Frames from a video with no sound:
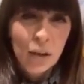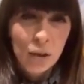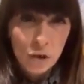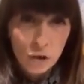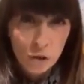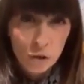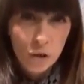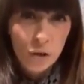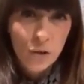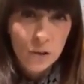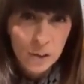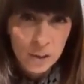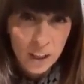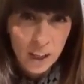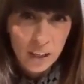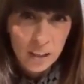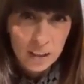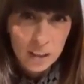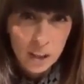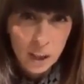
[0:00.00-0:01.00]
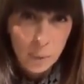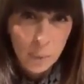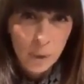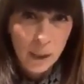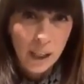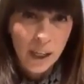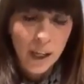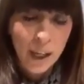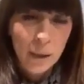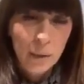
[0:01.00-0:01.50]
The truth starts
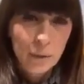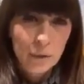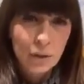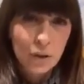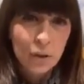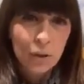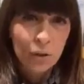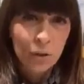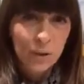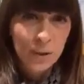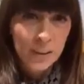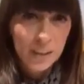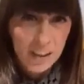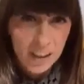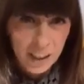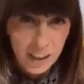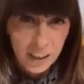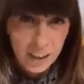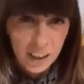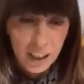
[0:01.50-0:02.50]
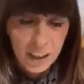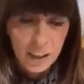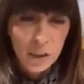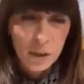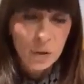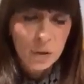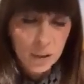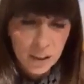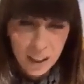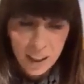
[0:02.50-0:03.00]
coming out,
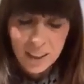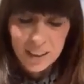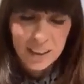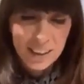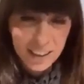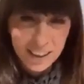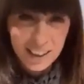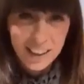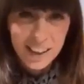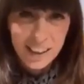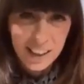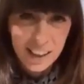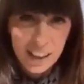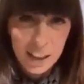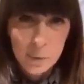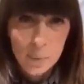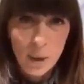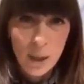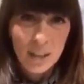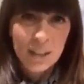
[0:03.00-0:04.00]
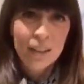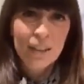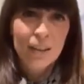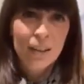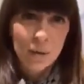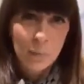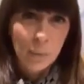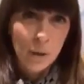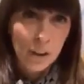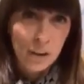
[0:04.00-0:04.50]
and you start to see these
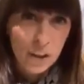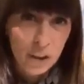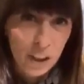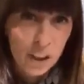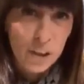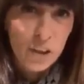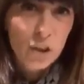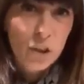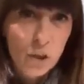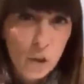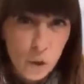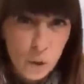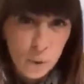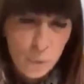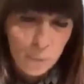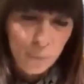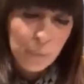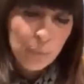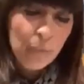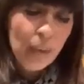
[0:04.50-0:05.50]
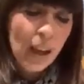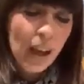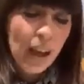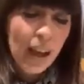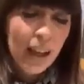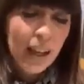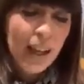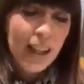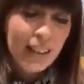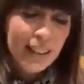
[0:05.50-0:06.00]
patterns emerging. So
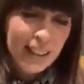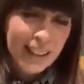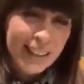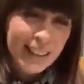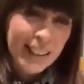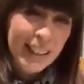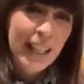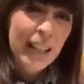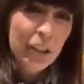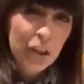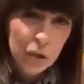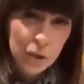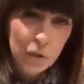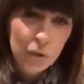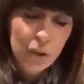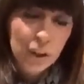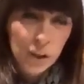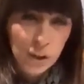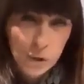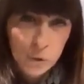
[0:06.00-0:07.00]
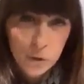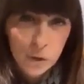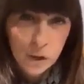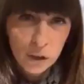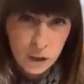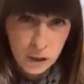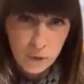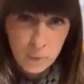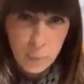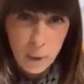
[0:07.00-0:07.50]
it is essential that you
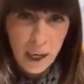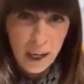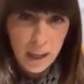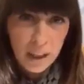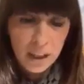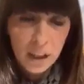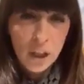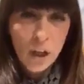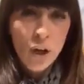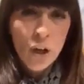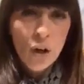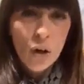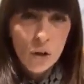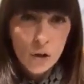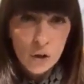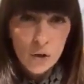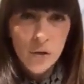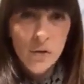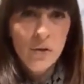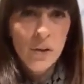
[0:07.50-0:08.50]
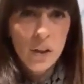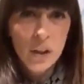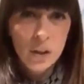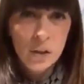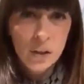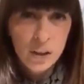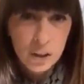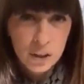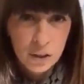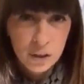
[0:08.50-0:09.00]
look back over
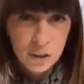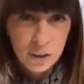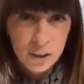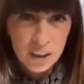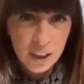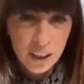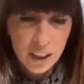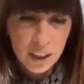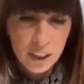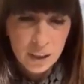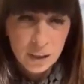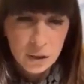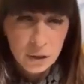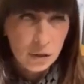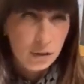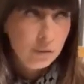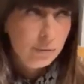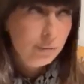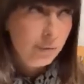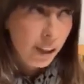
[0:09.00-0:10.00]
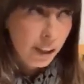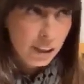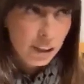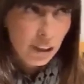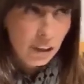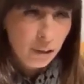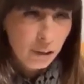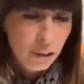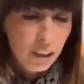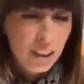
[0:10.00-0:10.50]
your 100 days or
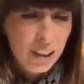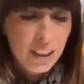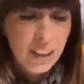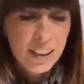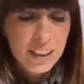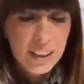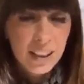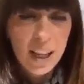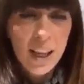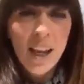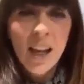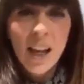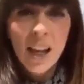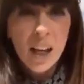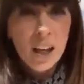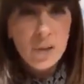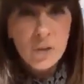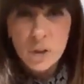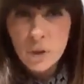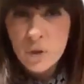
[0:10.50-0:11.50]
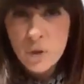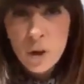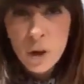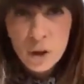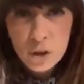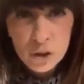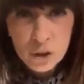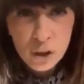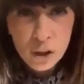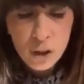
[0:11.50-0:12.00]
93 days. If you've
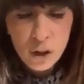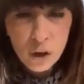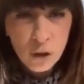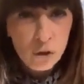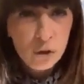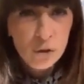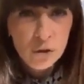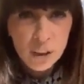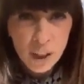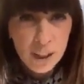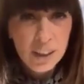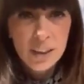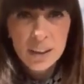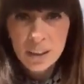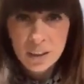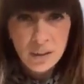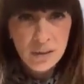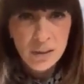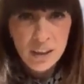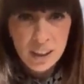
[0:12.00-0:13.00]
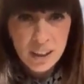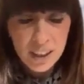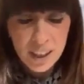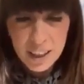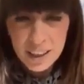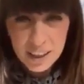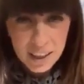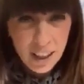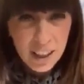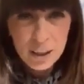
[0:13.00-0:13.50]
not done all 93
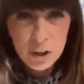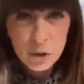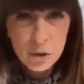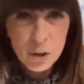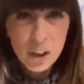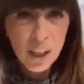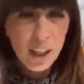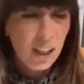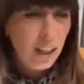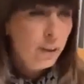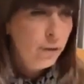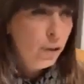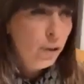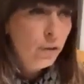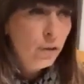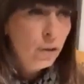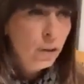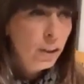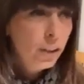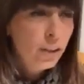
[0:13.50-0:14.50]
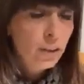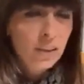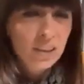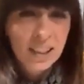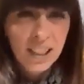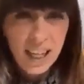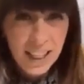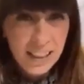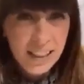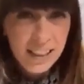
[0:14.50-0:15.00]
days, that's okay. If you've only done
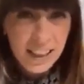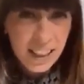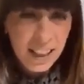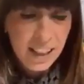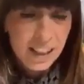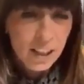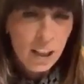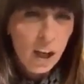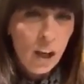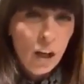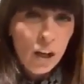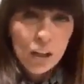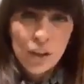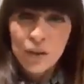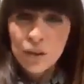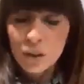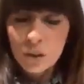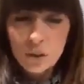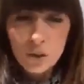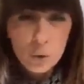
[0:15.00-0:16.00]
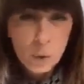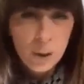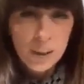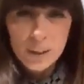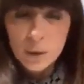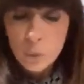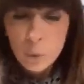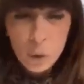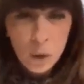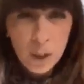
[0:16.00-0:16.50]
10 days, you've done
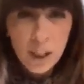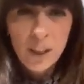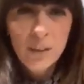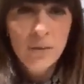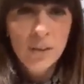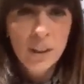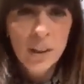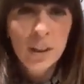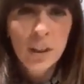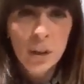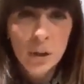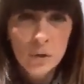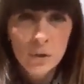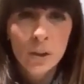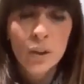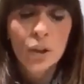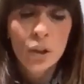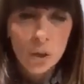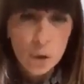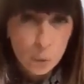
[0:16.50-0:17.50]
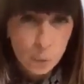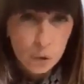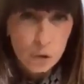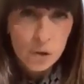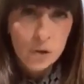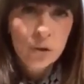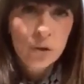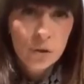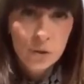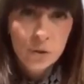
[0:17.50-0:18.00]
20, whatever you've done, you will
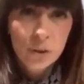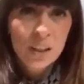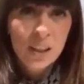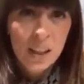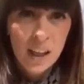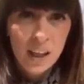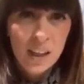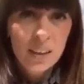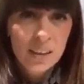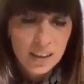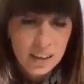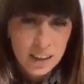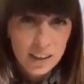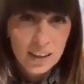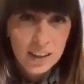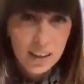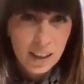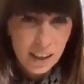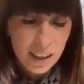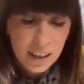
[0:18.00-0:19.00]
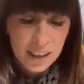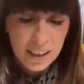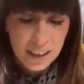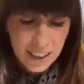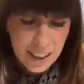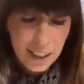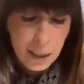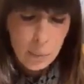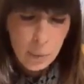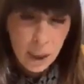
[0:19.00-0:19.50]
still start to
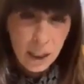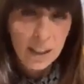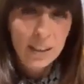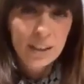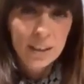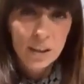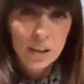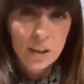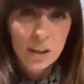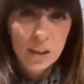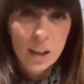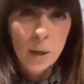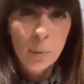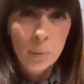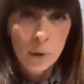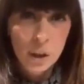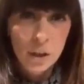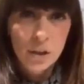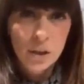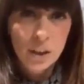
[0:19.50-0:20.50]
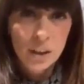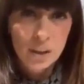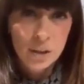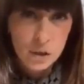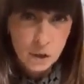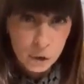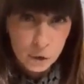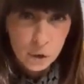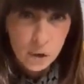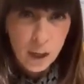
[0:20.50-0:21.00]
see patterns emerging.
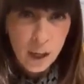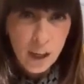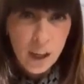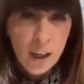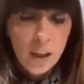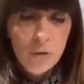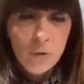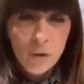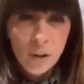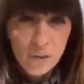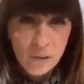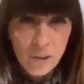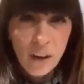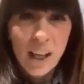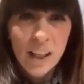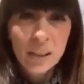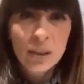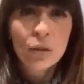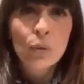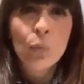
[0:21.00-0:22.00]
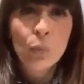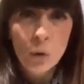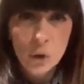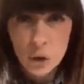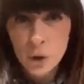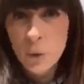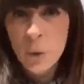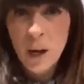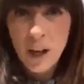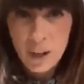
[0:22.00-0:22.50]
So reflect on
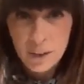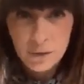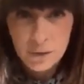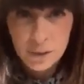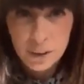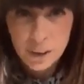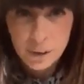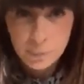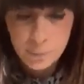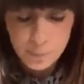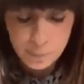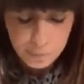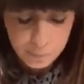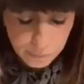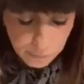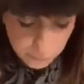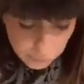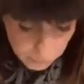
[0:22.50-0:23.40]
what you have done.